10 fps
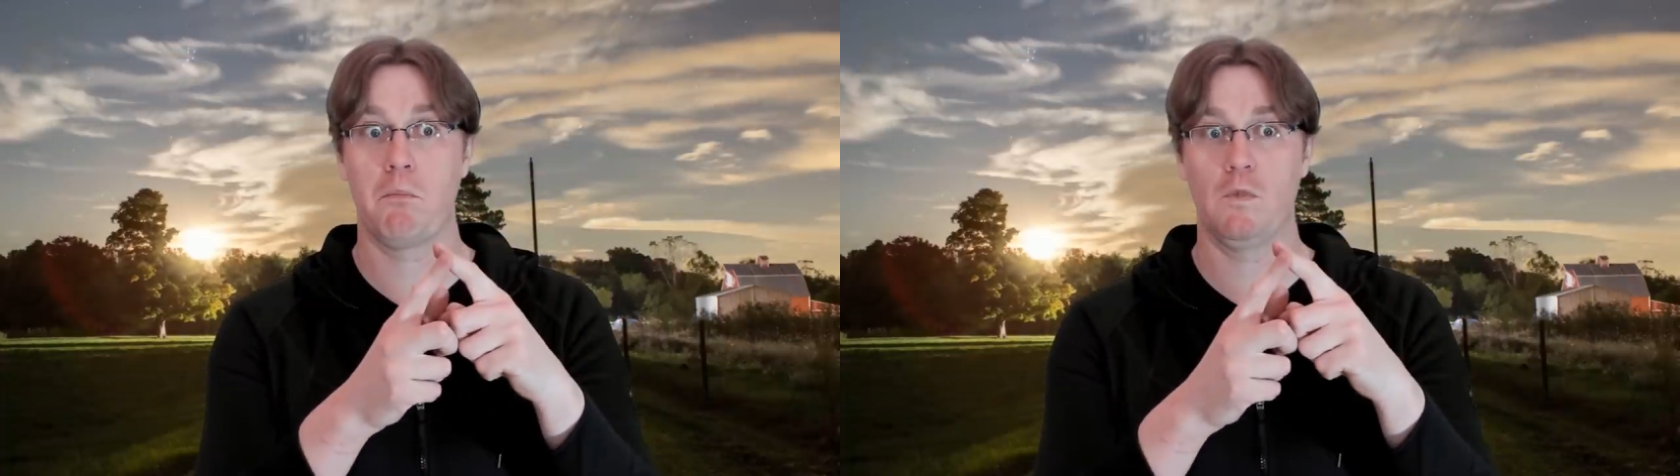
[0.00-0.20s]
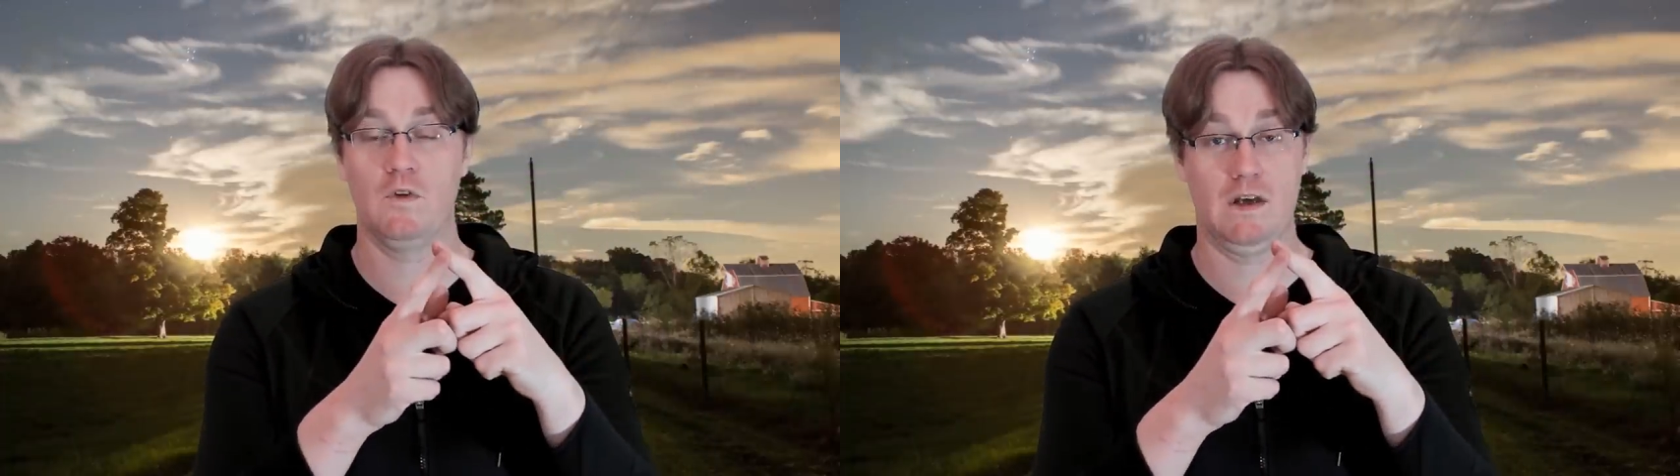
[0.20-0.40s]

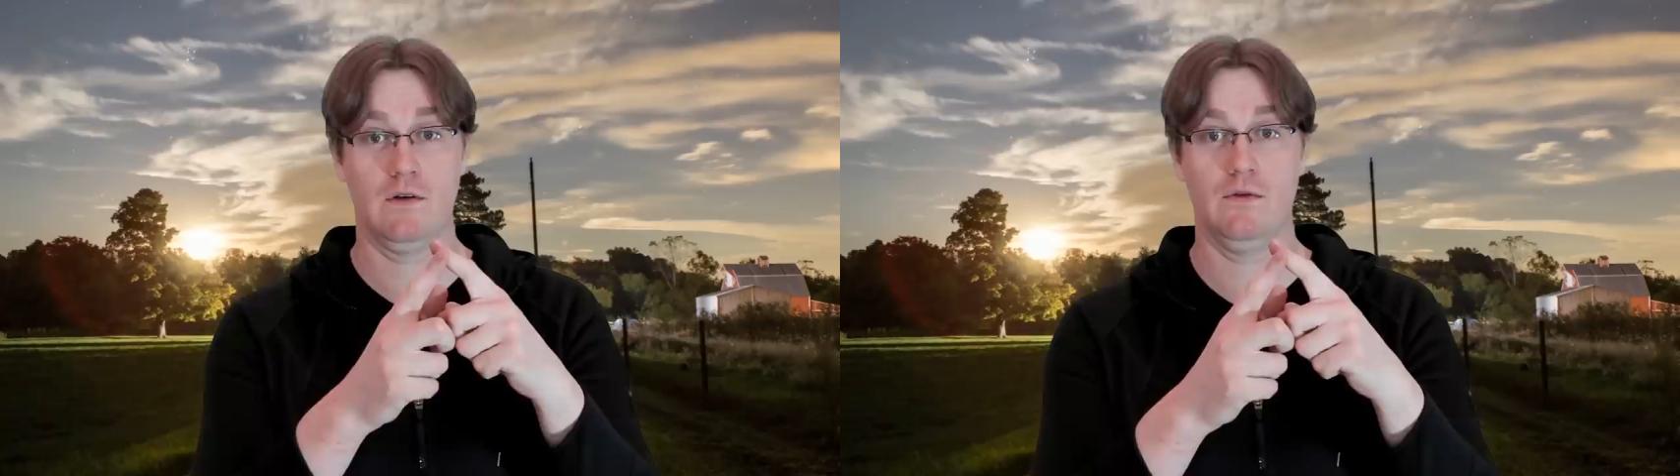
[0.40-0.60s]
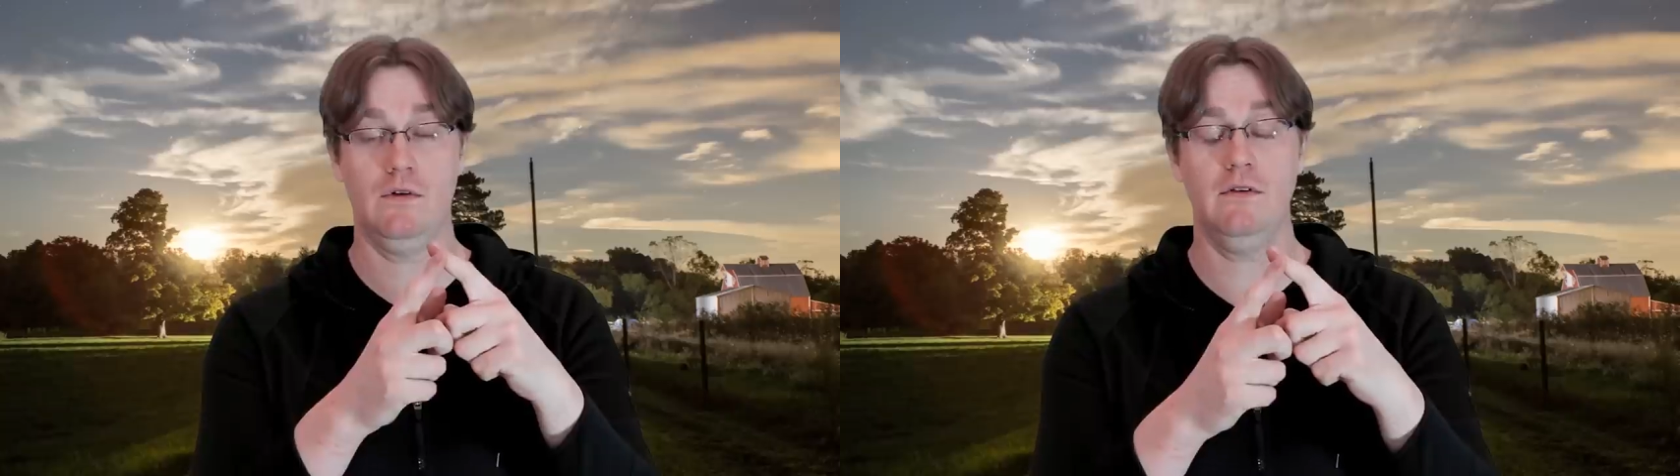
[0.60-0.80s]
Was that
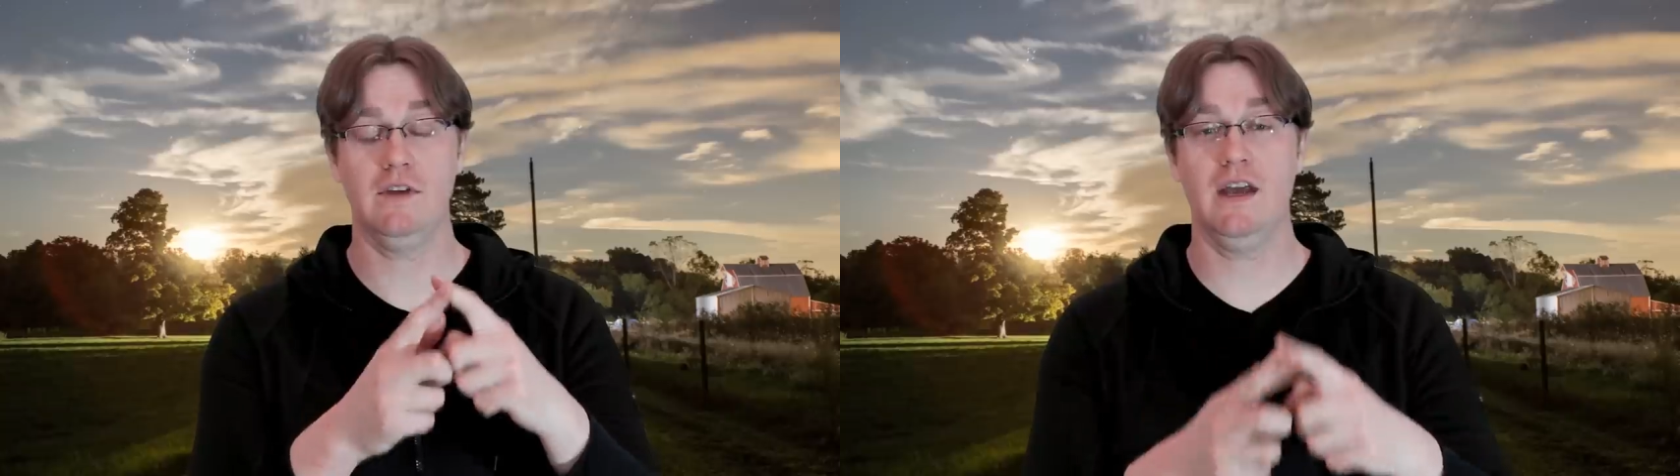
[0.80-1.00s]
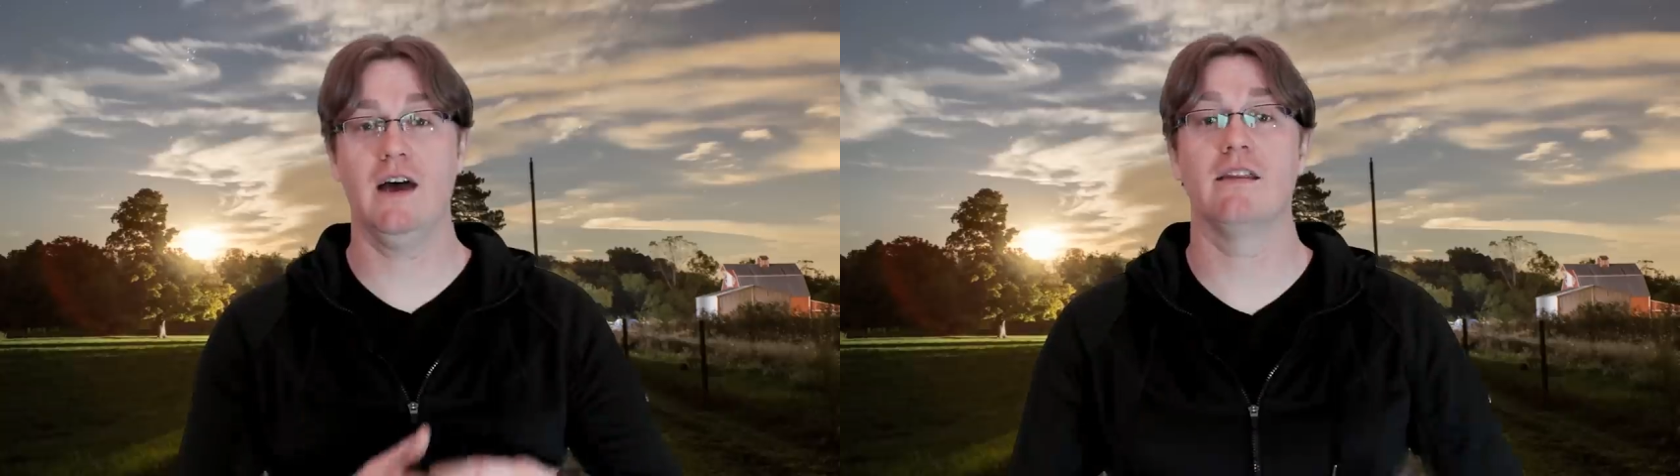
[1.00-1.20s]
cool?
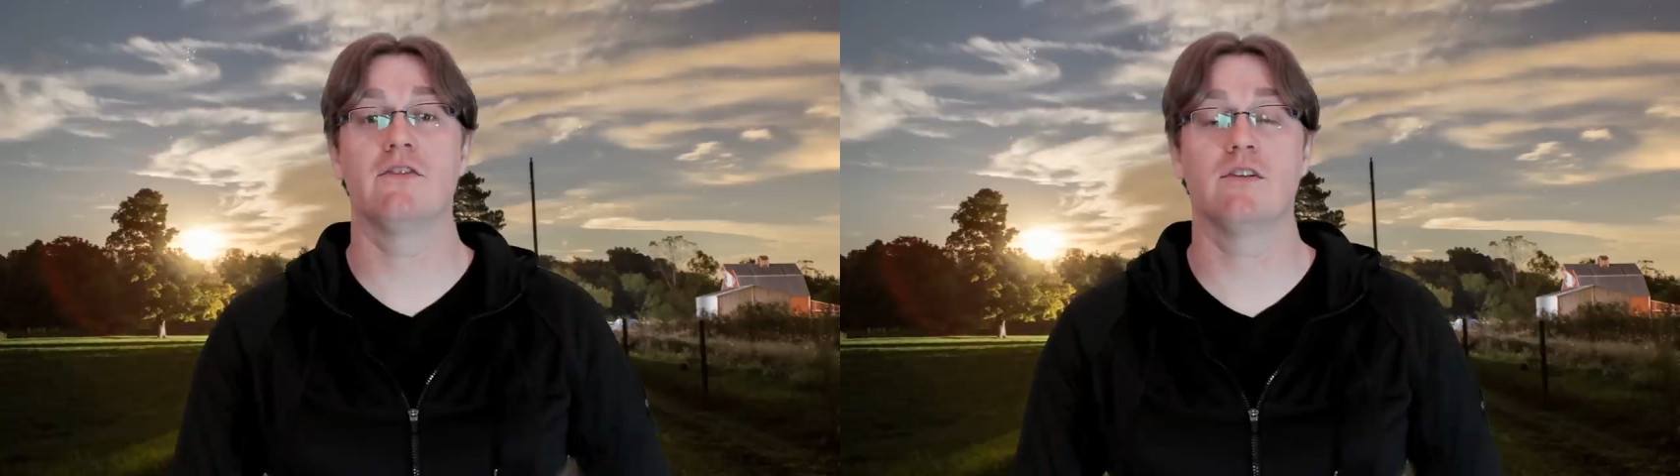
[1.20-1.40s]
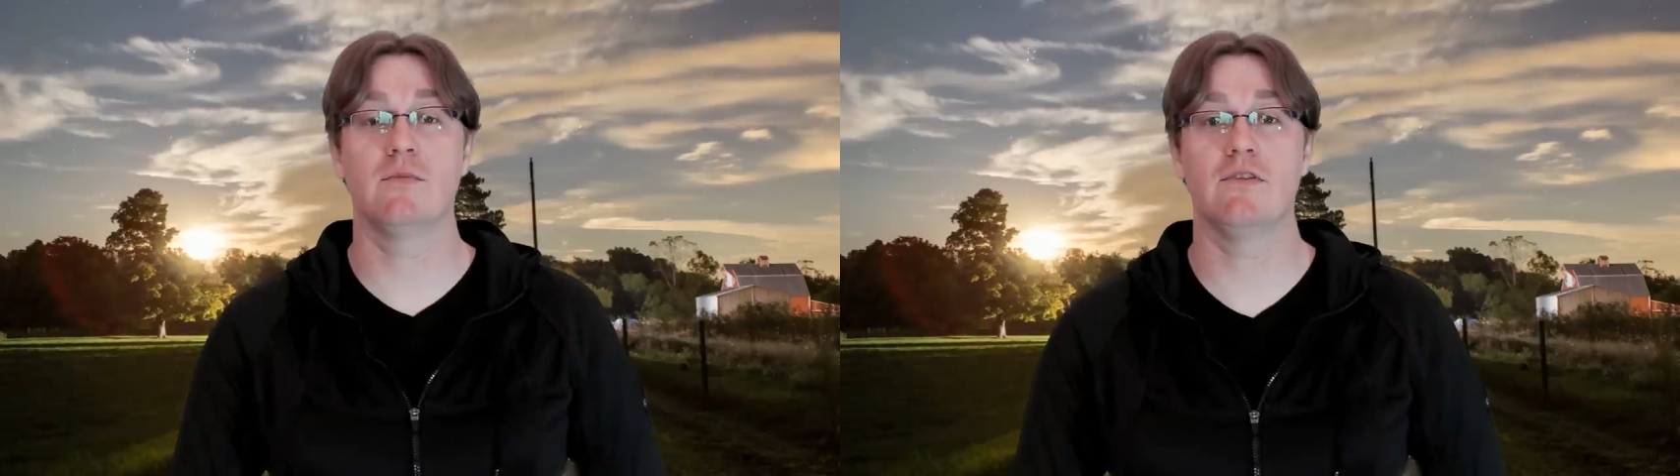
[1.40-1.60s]
Yeah, this
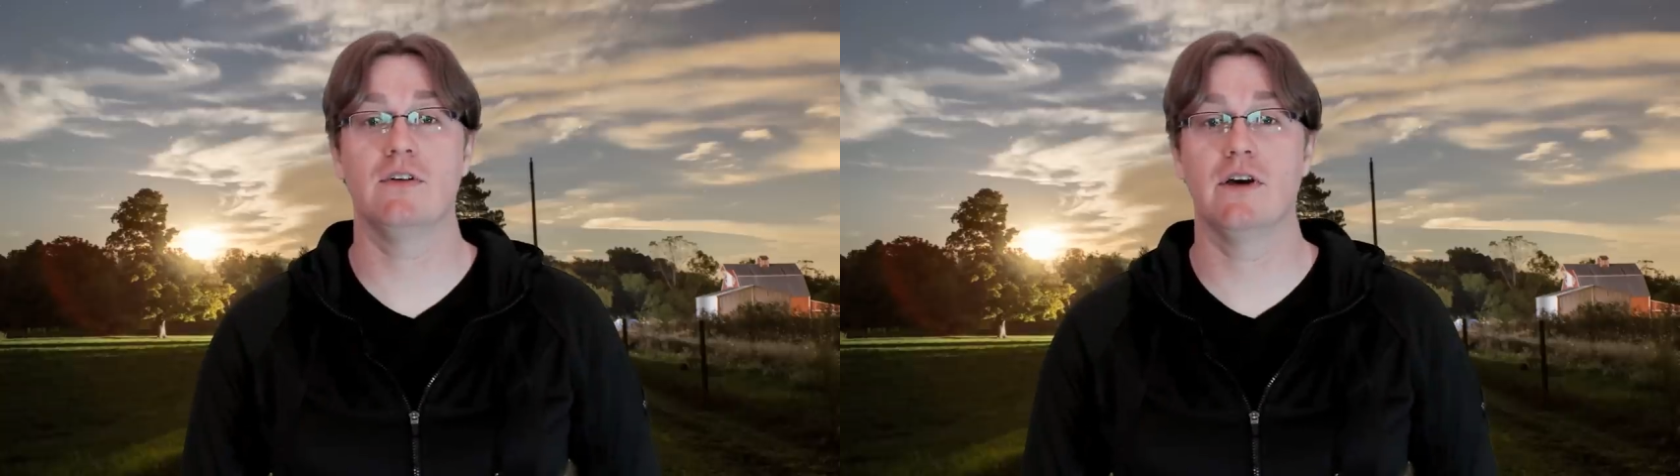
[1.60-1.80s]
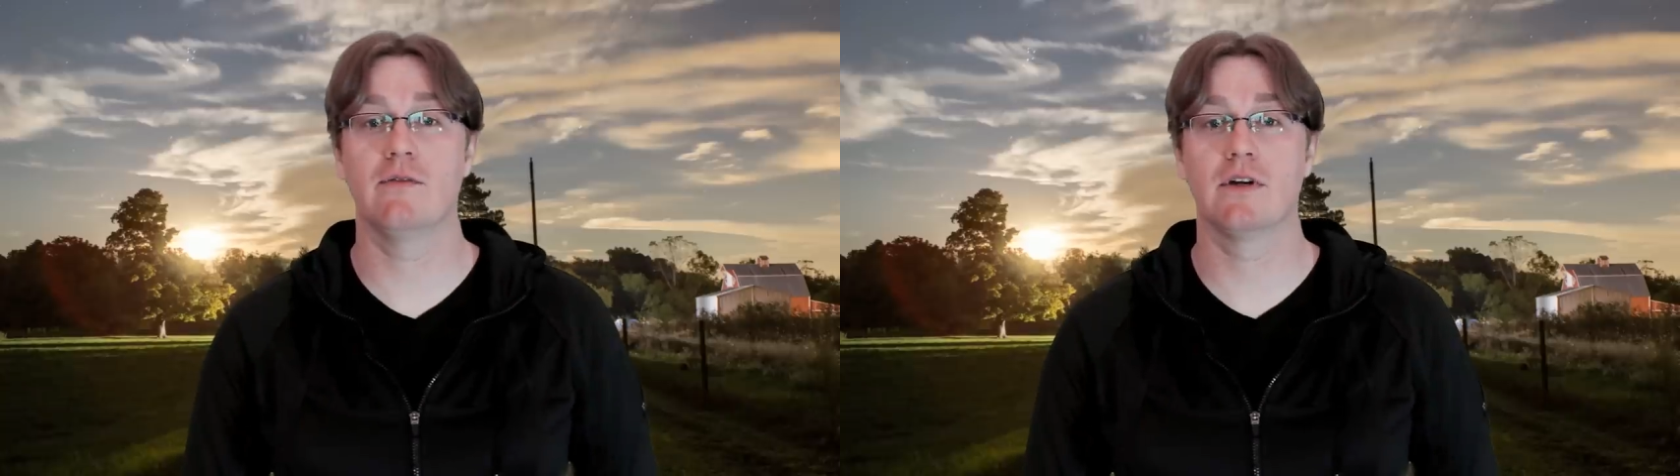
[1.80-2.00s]
should be fun.